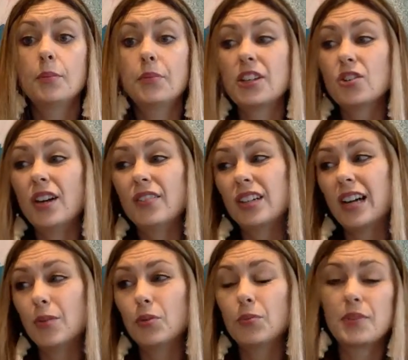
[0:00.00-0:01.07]
but you have a
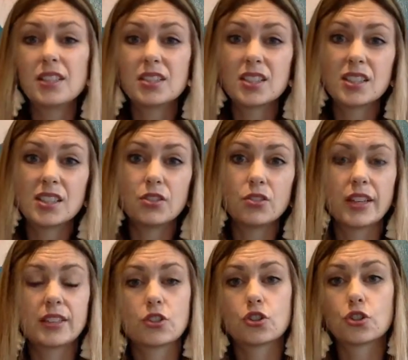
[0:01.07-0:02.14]
couple pieces that you'd
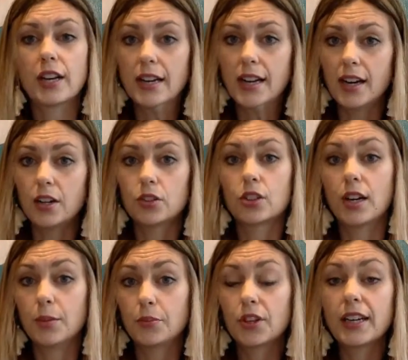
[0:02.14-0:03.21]
like to trade out or
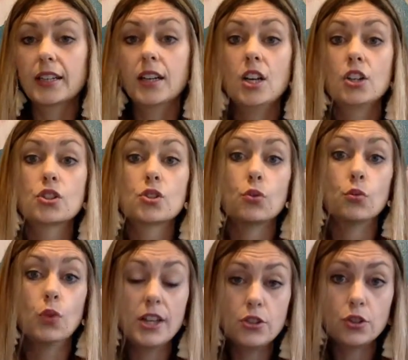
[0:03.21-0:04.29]
upgrade. So
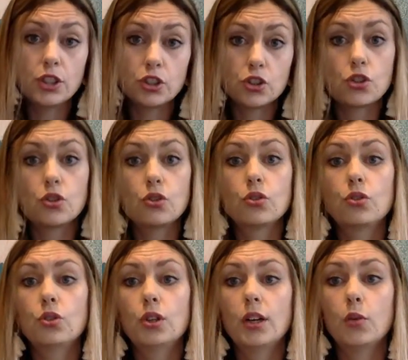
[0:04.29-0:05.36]
what you can
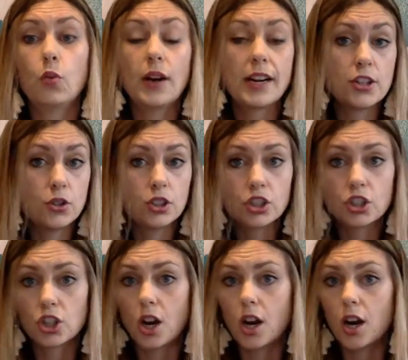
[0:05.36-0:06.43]
do, where you can
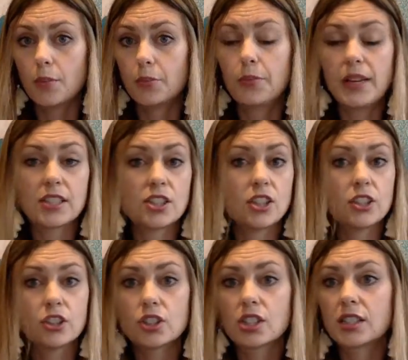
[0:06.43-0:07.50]
shop based on
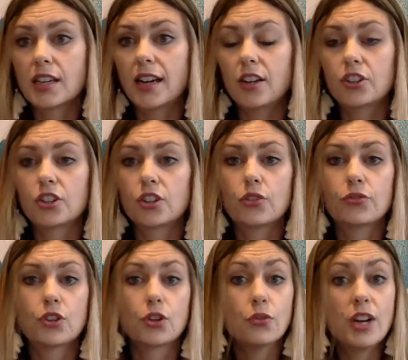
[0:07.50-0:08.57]
your style, if
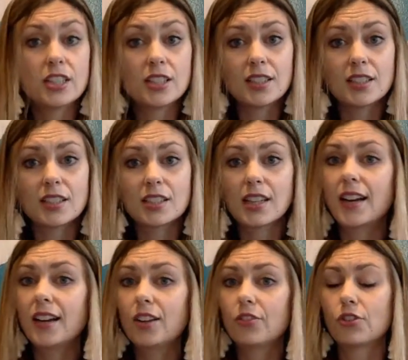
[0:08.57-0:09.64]
you're a rustic
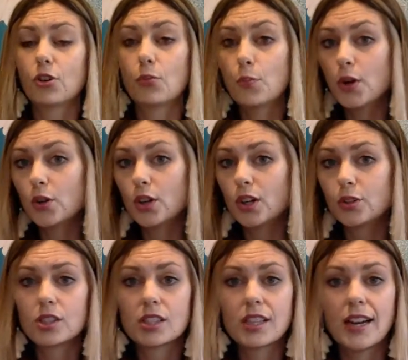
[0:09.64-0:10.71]
style, if you're a boho
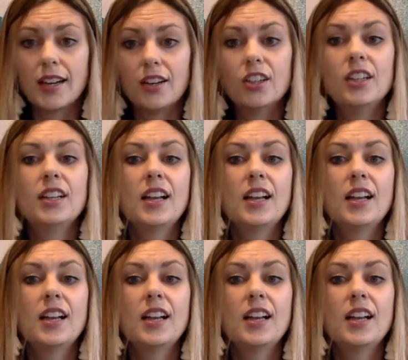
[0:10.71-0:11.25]
style.